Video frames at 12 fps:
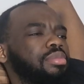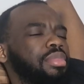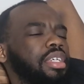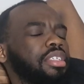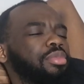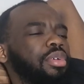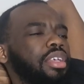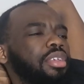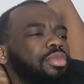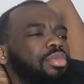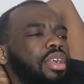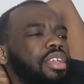because when
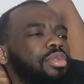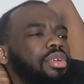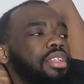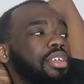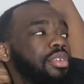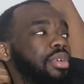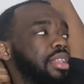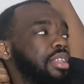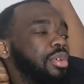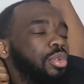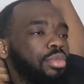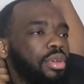you want to create
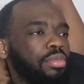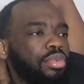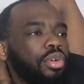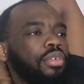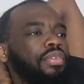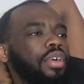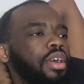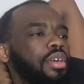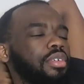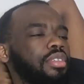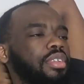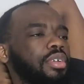the Uber
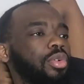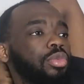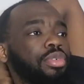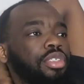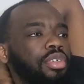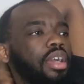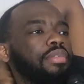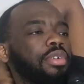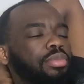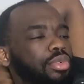profile, Uber driver